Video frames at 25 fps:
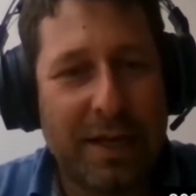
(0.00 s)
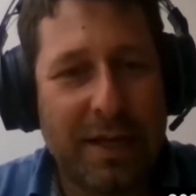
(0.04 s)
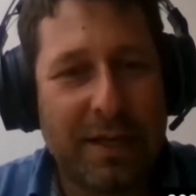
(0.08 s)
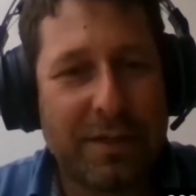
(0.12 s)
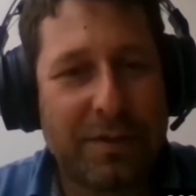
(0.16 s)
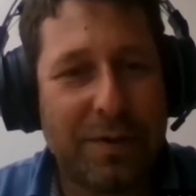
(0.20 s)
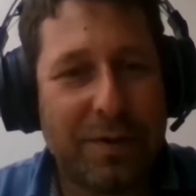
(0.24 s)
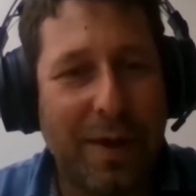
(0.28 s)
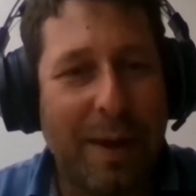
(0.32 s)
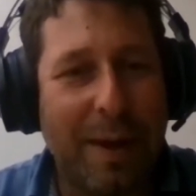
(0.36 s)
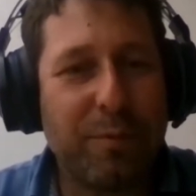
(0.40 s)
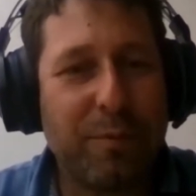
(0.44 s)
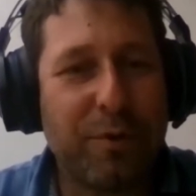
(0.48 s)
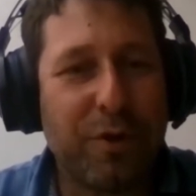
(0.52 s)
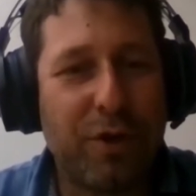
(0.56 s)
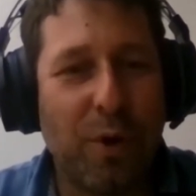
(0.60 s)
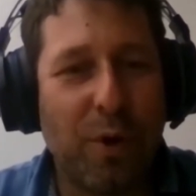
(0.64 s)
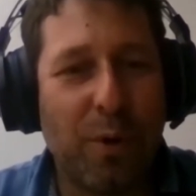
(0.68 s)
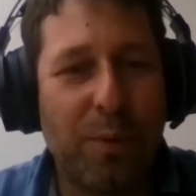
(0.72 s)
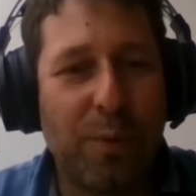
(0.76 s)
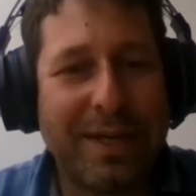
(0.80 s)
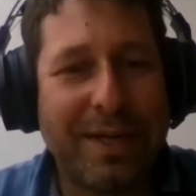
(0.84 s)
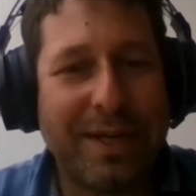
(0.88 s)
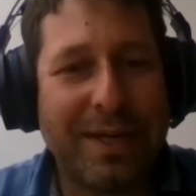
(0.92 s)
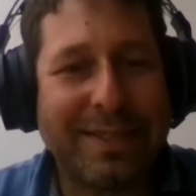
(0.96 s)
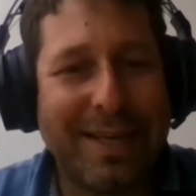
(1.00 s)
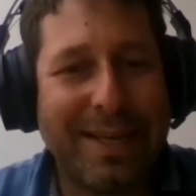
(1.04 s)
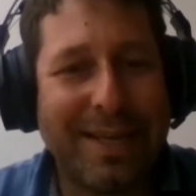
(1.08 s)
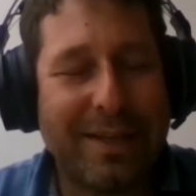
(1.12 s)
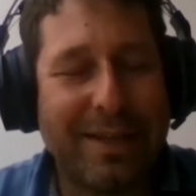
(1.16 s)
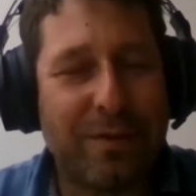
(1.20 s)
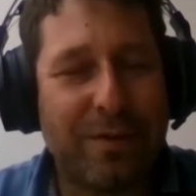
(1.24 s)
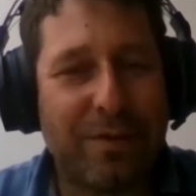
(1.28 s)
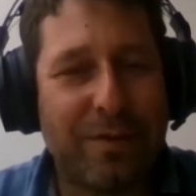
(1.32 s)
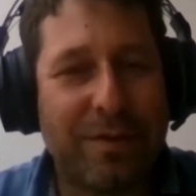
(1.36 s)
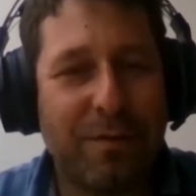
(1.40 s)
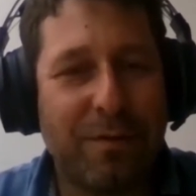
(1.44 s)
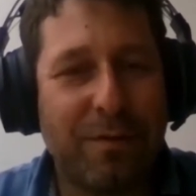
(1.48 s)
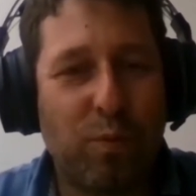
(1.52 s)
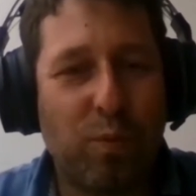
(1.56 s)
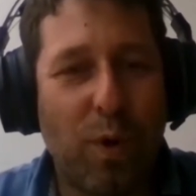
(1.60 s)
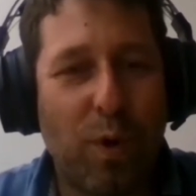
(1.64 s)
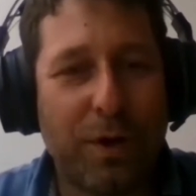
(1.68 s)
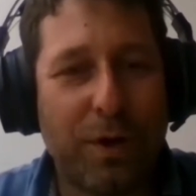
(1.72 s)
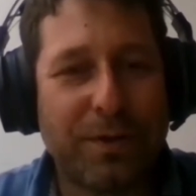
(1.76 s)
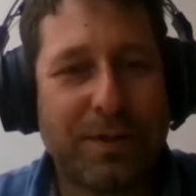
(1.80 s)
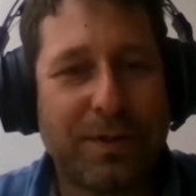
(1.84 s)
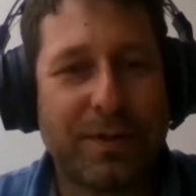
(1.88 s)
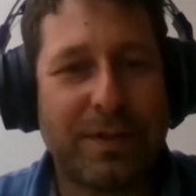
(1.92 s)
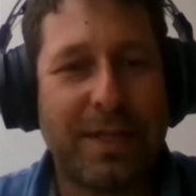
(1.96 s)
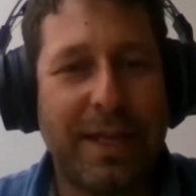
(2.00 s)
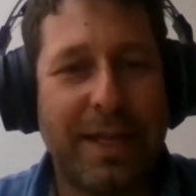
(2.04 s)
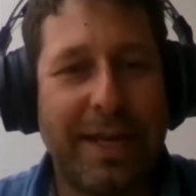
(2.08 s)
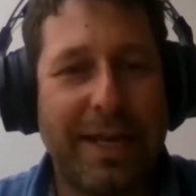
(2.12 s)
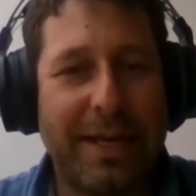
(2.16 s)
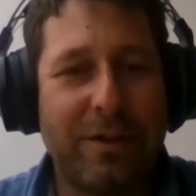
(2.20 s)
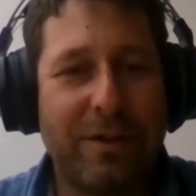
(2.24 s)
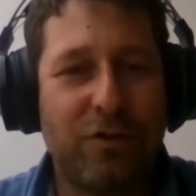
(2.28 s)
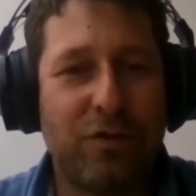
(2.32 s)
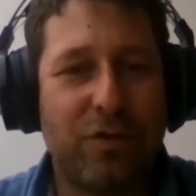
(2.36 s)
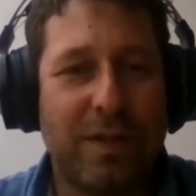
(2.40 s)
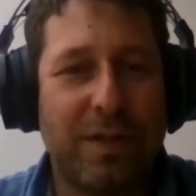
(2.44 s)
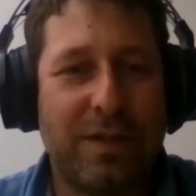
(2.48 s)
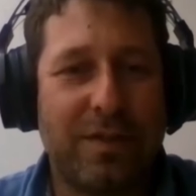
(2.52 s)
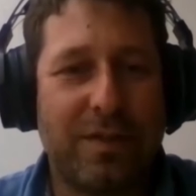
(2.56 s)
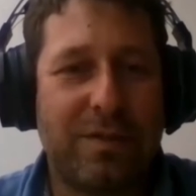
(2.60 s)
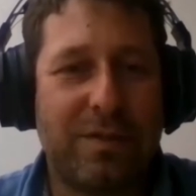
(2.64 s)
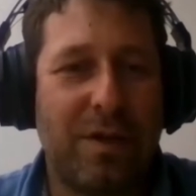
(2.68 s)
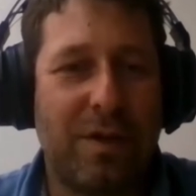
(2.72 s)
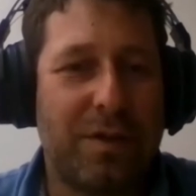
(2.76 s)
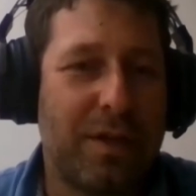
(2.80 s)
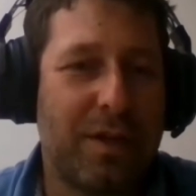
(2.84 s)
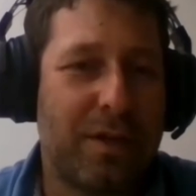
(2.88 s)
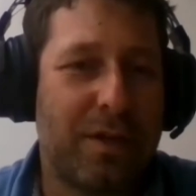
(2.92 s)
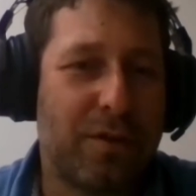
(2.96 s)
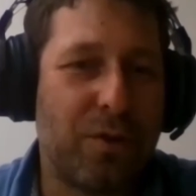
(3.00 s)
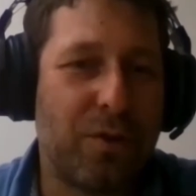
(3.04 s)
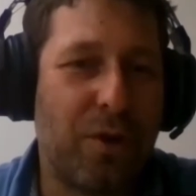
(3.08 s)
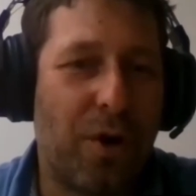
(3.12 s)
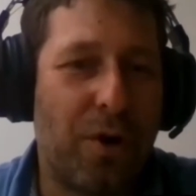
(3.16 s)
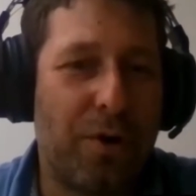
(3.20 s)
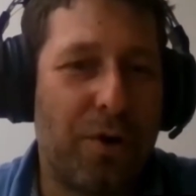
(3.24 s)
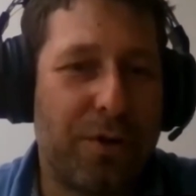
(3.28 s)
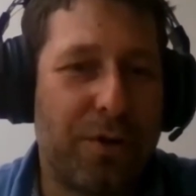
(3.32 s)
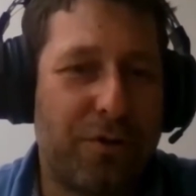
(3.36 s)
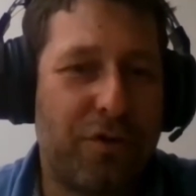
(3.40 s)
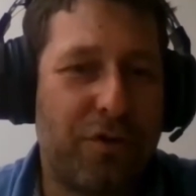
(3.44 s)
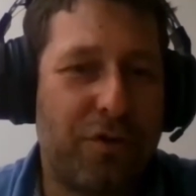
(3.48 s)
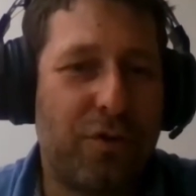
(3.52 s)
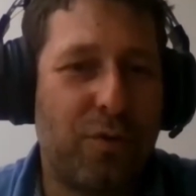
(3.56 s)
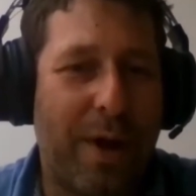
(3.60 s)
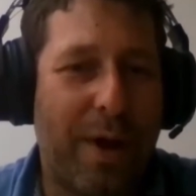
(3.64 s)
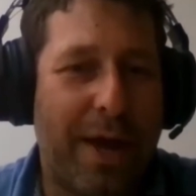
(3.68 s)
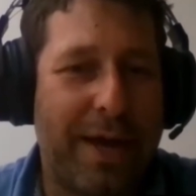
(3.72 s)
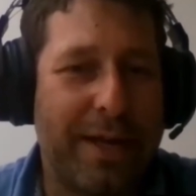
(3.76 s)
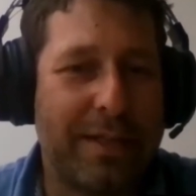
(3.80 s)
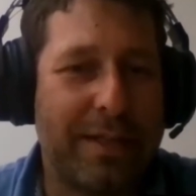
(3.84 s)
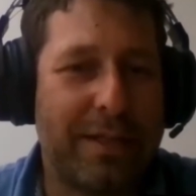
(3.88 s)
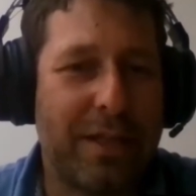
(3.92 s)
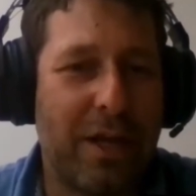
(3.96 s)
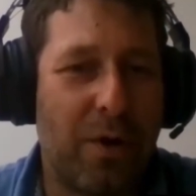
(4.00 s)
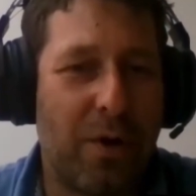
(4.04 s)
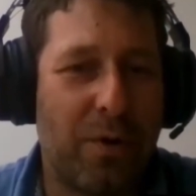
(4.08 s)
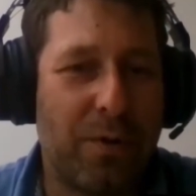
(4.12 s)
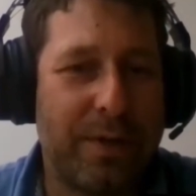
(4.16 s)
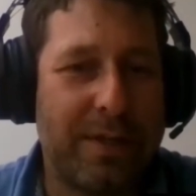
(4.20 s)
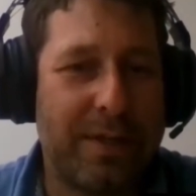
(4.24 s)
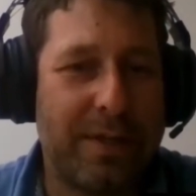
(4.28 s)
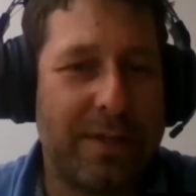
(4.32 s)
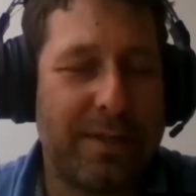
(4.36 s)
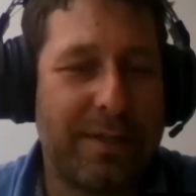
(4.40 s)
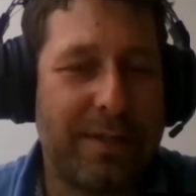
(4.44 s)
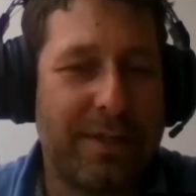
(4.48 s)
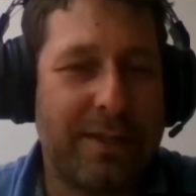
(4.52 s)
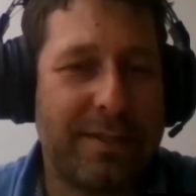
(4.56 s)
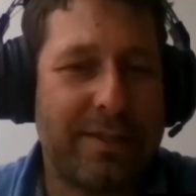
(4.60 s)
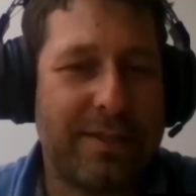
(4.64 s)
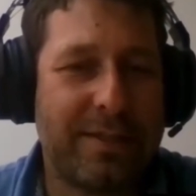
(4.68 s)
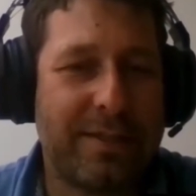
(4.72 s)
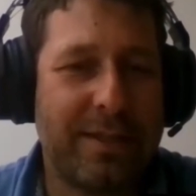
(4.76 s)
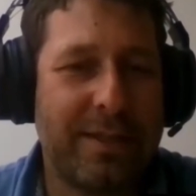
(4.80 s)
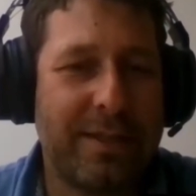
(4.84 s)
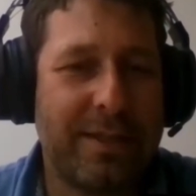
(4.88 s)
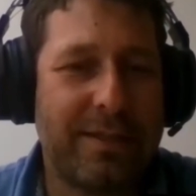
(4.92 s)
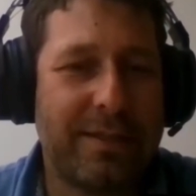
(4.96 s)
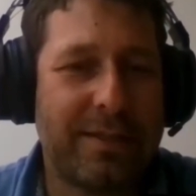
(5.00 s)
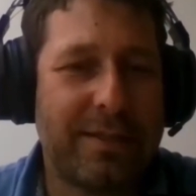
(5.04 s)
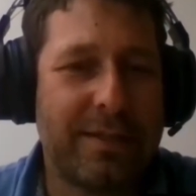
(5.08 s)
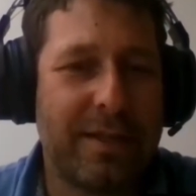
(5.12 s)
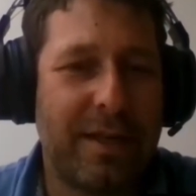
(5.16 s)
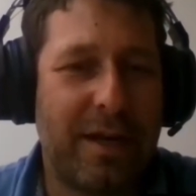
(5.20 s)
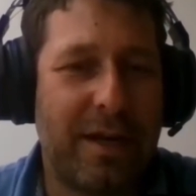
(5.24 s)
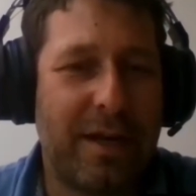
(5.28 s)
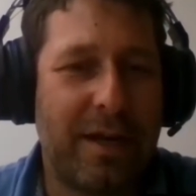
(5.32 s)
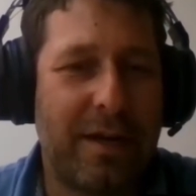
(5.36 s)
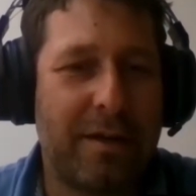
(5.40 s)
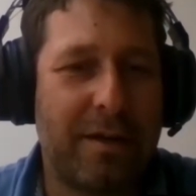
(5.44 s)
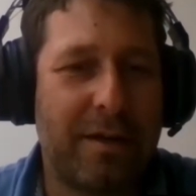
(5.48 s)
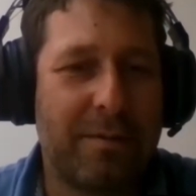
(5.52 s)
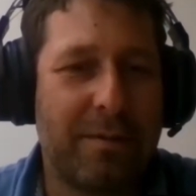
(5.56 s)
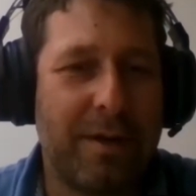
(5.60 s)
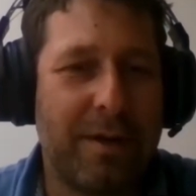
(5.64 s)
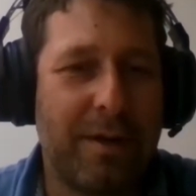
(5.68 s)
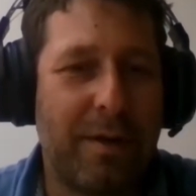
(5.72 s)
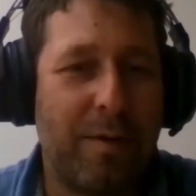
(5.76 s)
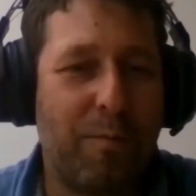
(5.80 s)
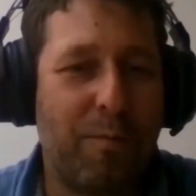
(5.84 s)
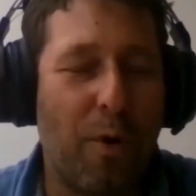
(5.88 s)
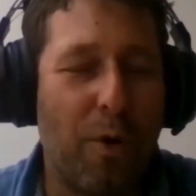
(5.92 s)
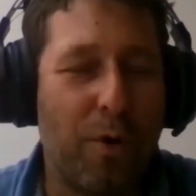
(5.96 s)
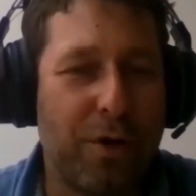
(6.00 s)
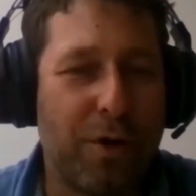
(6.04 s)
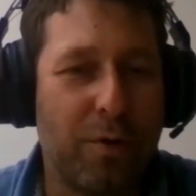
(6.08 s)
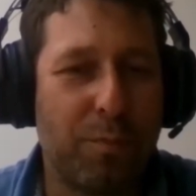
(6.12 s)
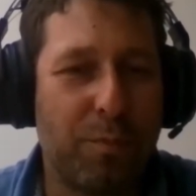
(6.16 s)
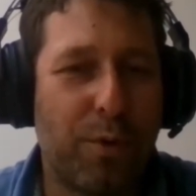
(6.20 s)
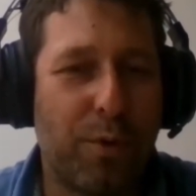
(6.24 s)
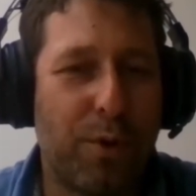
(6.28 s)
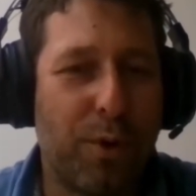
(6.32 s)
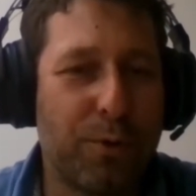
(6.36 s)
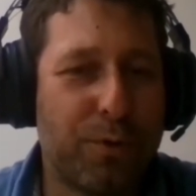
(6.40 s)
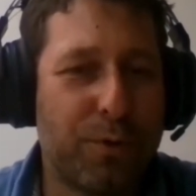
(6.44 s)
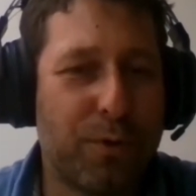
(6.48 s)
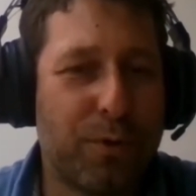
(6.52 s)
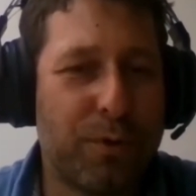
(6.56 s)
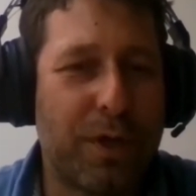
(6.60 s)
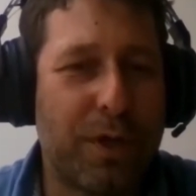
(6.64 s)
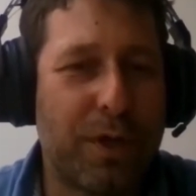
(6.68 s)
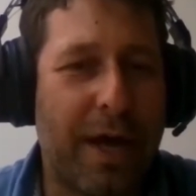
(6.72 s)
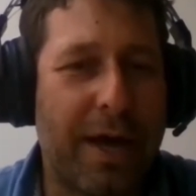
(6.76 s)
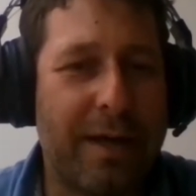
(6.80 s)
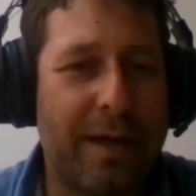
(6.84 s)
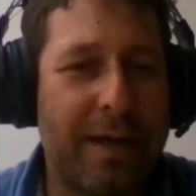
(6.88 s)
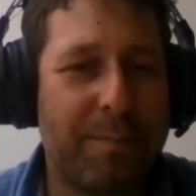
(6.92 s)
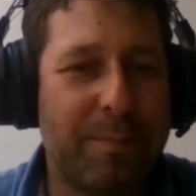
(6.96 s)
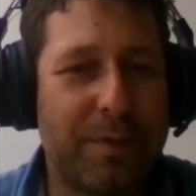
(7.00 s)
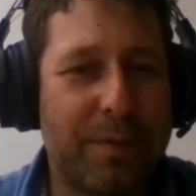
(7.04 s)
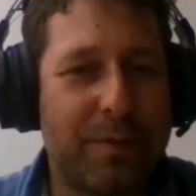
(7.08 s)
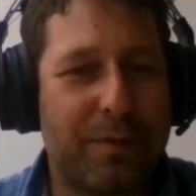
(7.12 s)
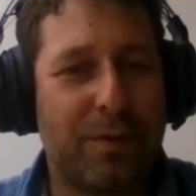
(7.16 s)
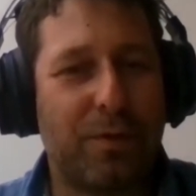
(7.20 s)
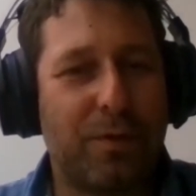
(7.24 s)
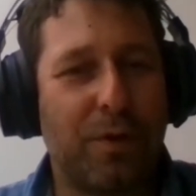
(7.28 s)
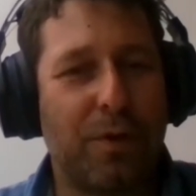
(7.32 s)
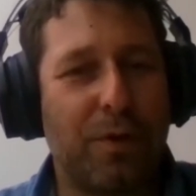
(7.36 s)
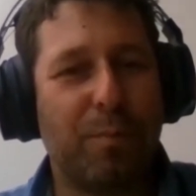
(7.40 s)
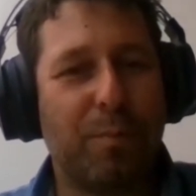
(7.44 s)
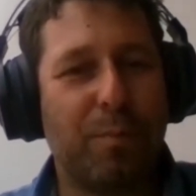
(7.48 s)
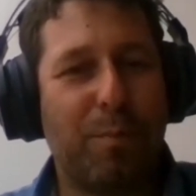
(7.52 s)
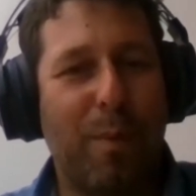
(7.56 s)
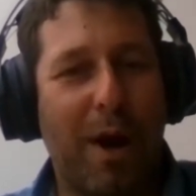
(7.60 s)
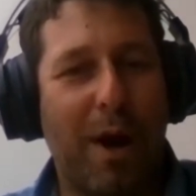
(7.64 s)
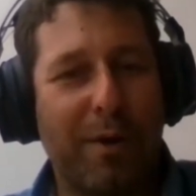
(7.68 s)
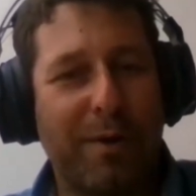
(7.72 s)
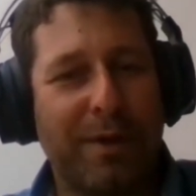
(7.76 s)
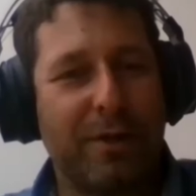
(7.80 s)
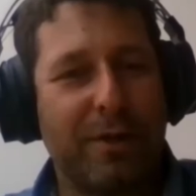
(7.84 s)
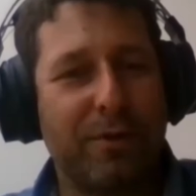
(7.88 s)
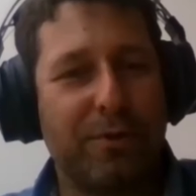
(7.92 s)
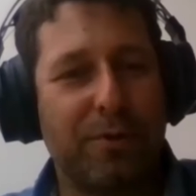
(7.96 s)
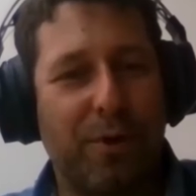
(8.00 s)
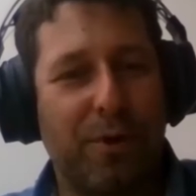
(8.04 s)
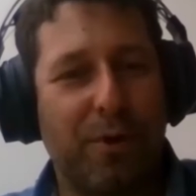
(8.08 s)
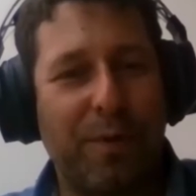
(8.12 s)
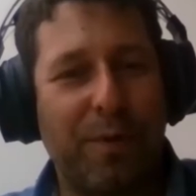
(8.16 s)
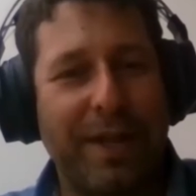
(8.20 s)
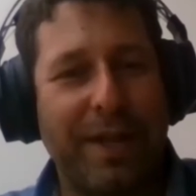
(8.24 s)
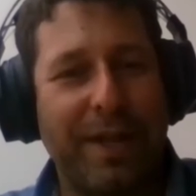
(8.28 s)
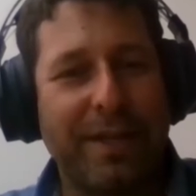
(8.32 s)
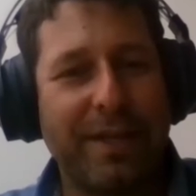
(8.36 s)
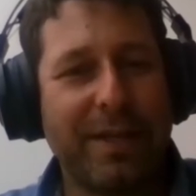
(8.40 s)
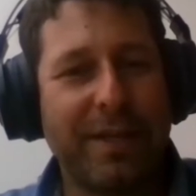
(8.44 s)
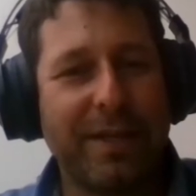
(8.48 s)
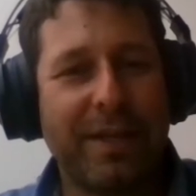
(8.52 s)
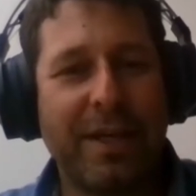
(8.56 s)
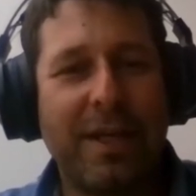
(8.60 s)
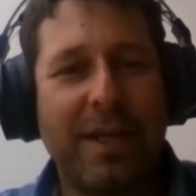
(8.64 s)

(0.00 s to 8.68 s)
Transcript: So I'm curious at what stage is your technology right now? Is it uh, a working prototype? Is it on the market already?